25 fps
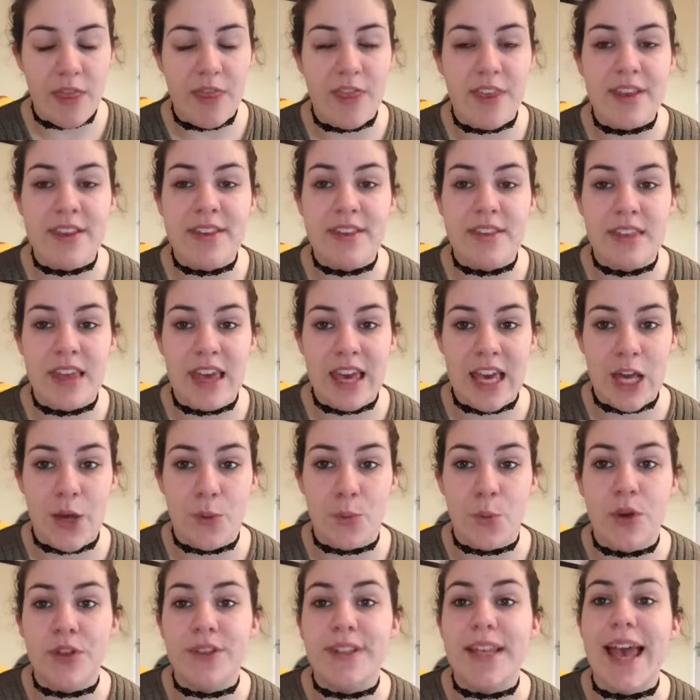This thing
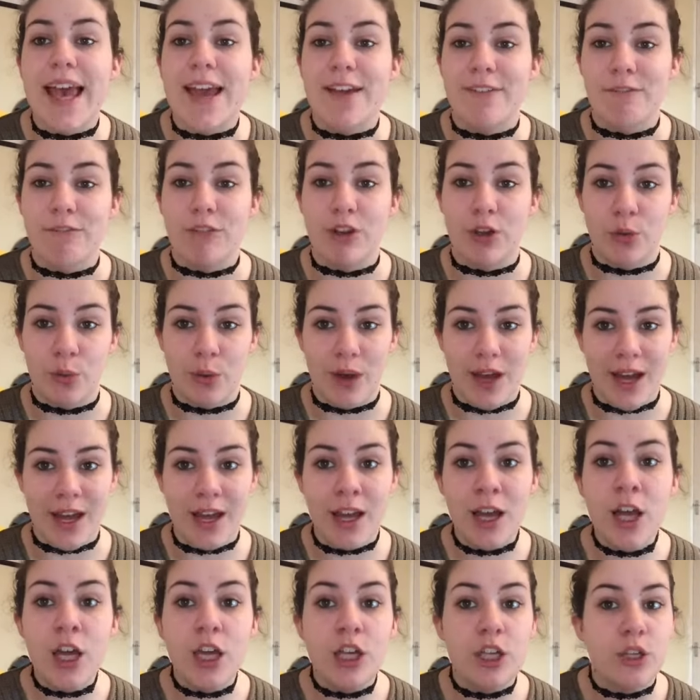was everywhere.
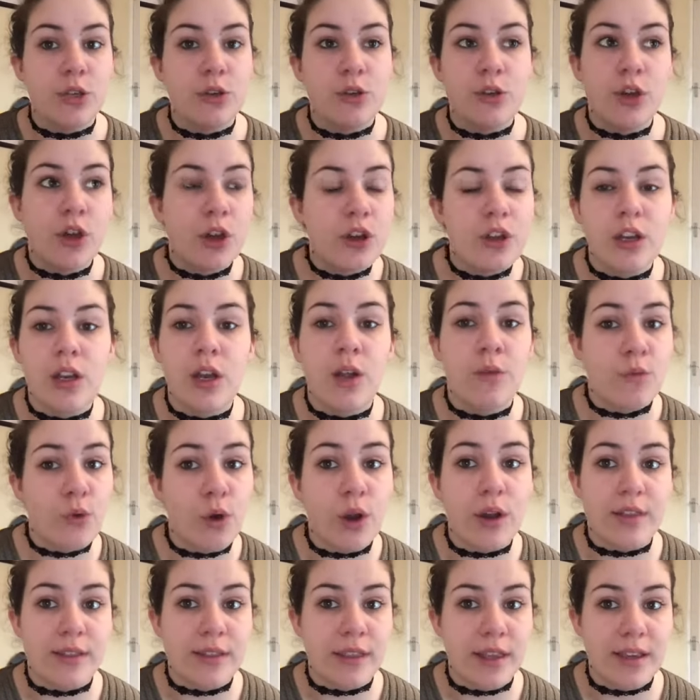You couldn't
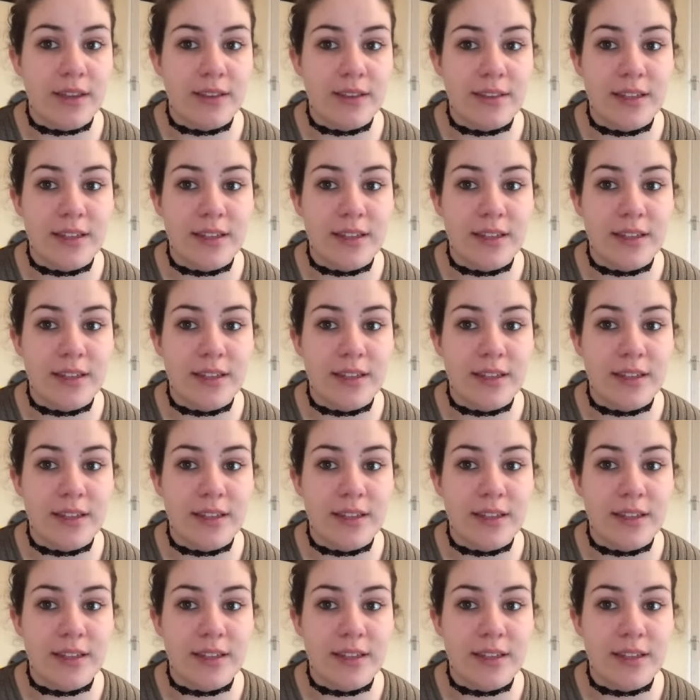avoid this.